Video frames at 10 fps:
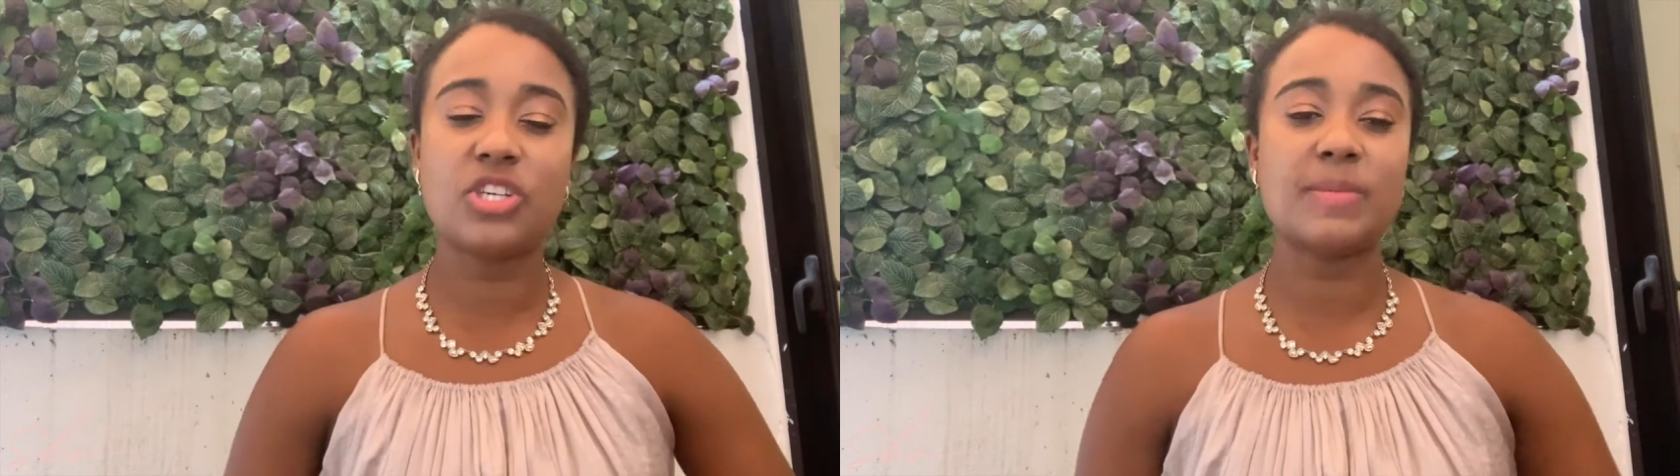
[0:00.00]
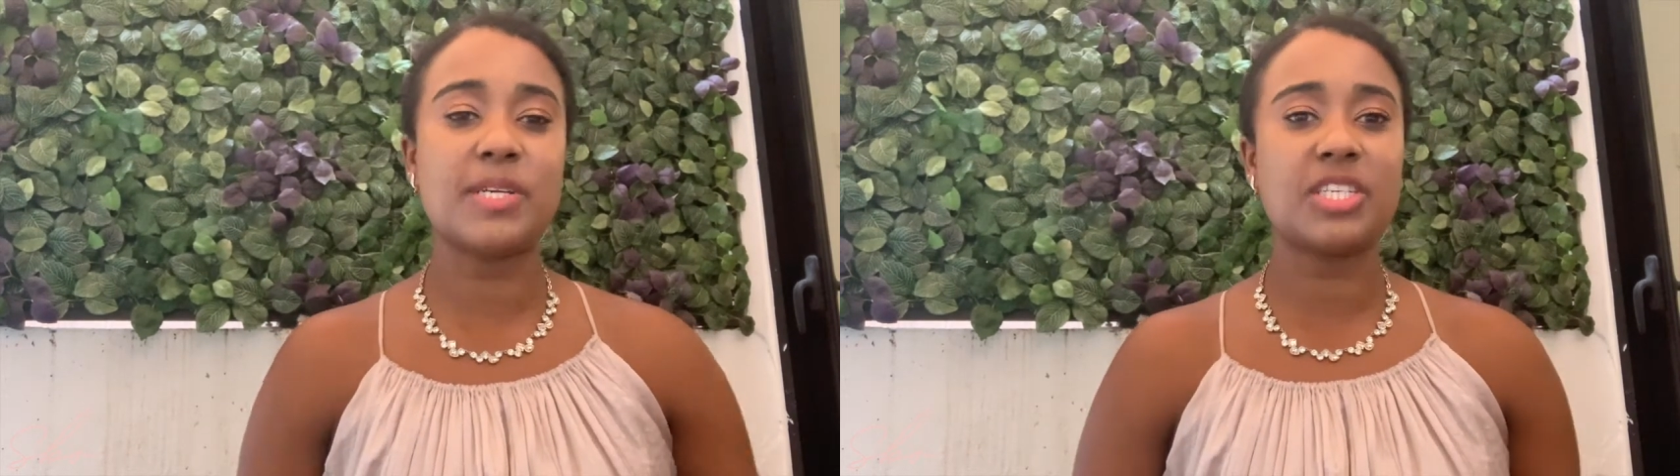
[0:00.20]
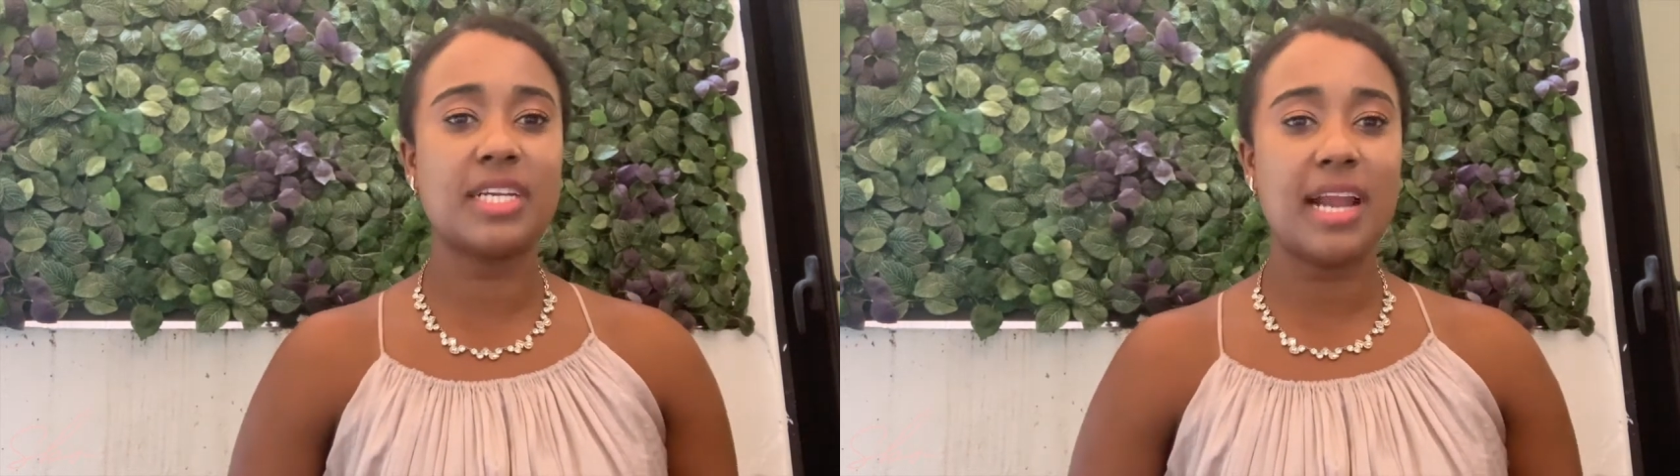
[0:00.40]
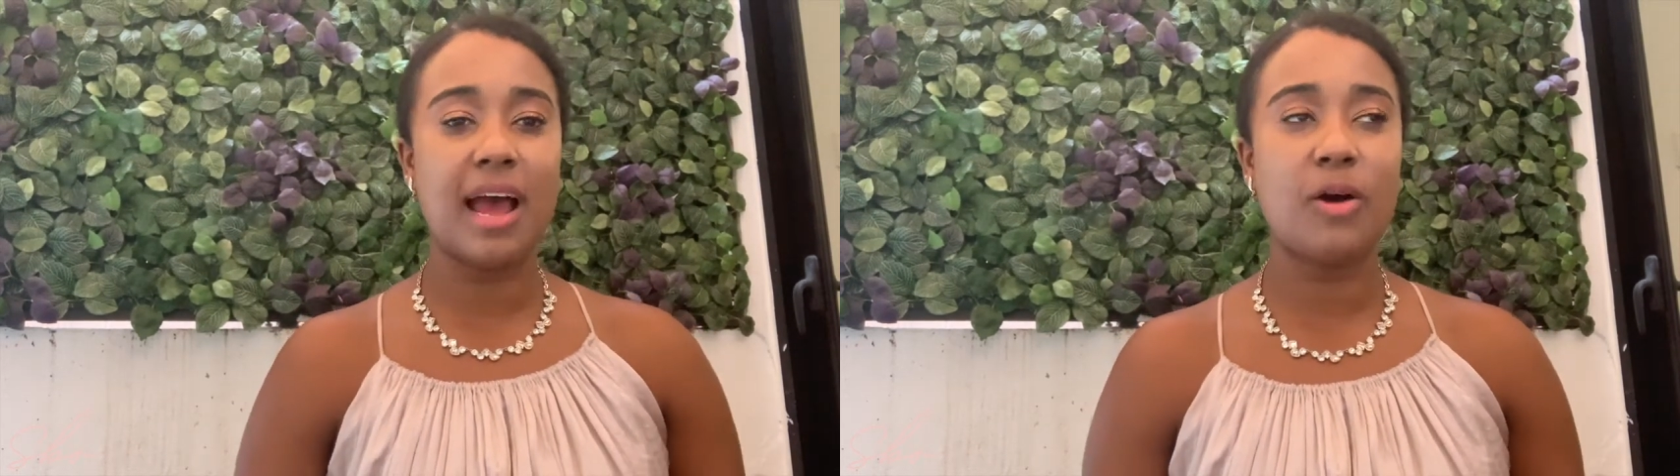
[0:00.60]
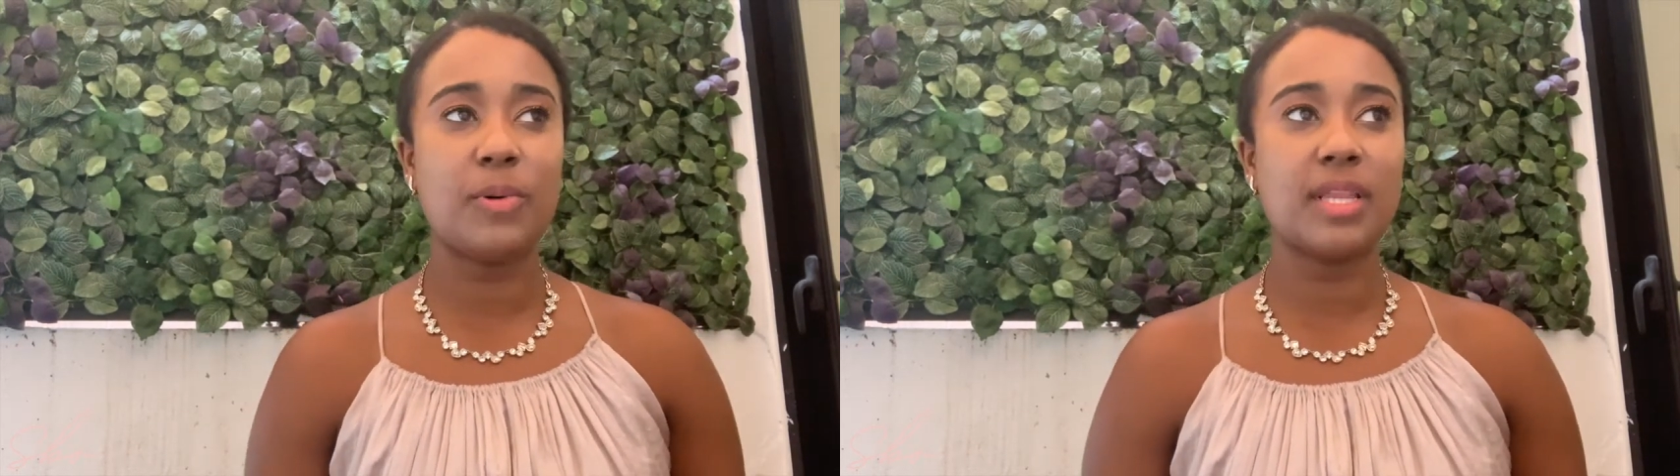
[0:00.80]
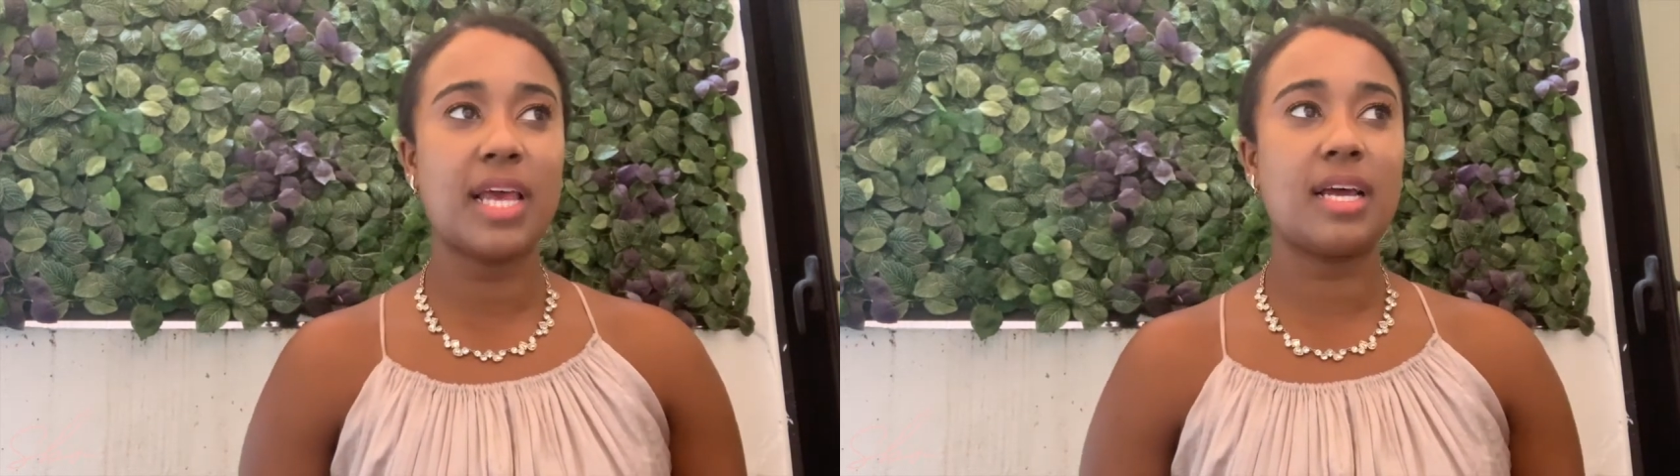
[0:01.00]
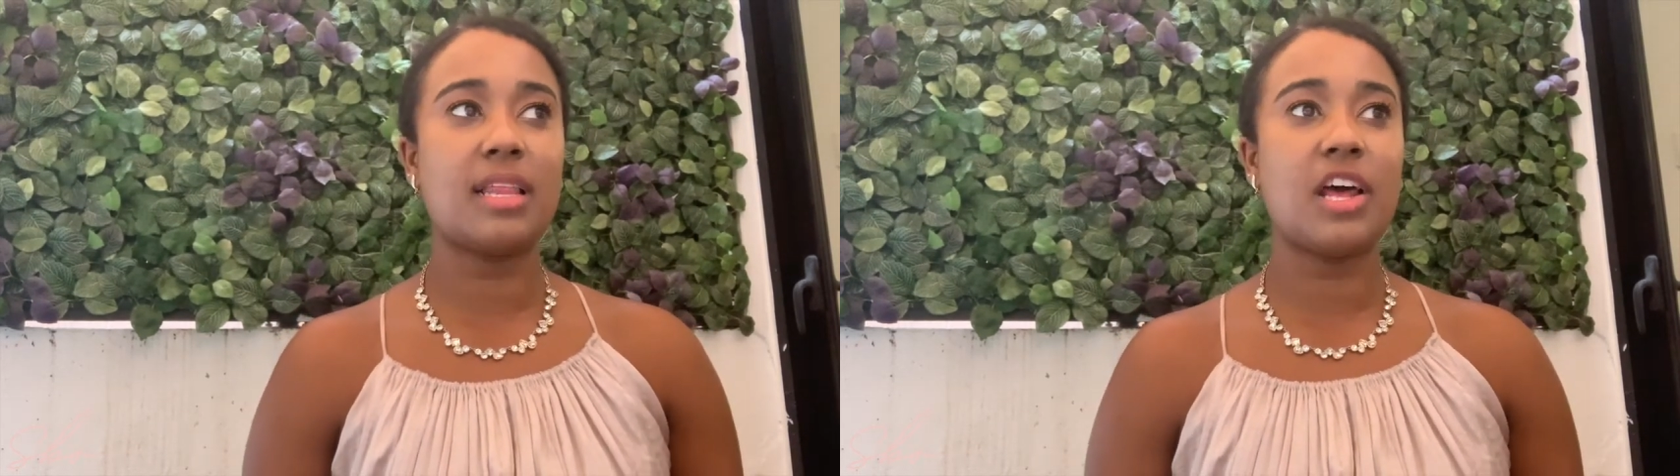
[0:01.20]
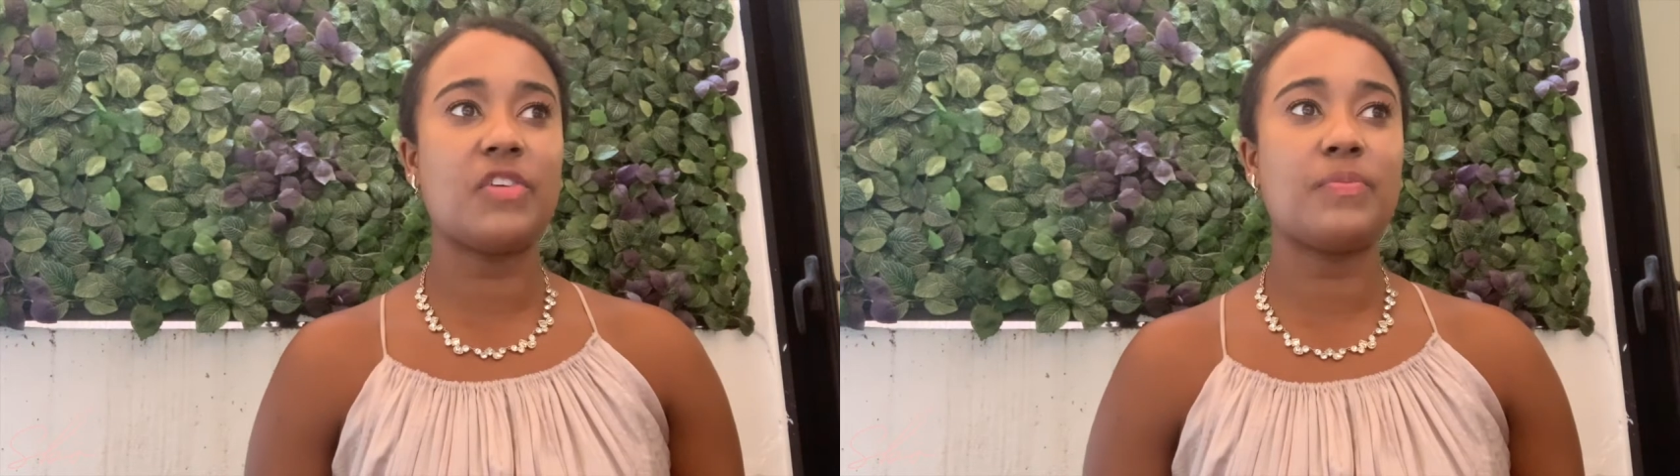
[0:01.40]
especially now when like a
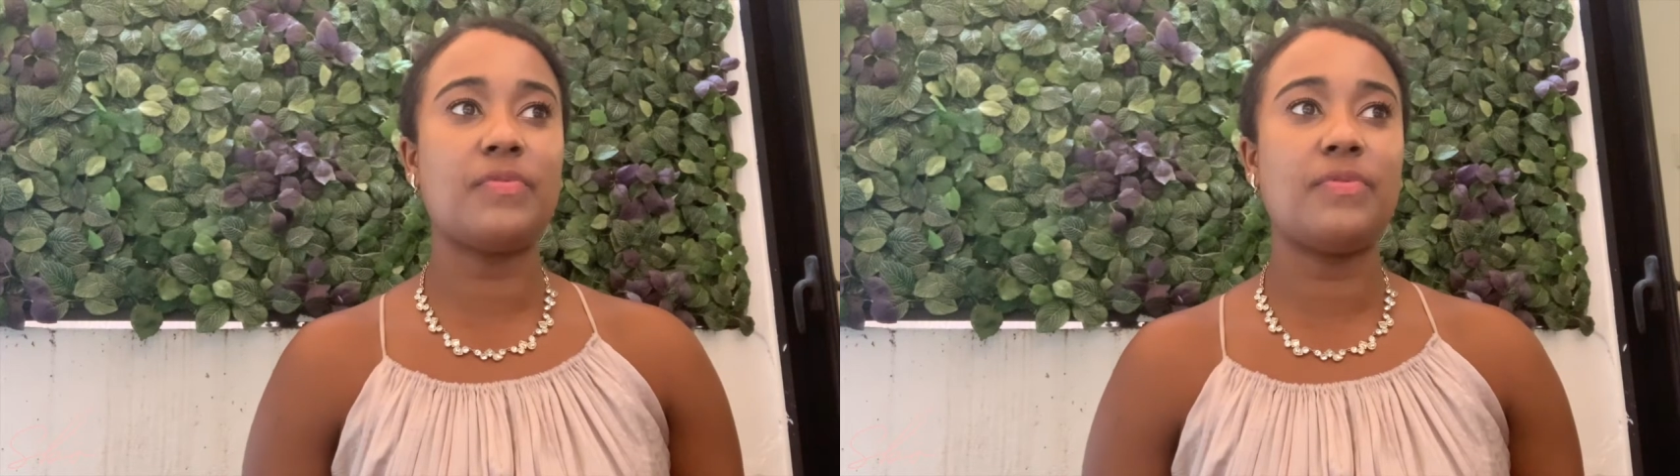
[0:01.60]
lot of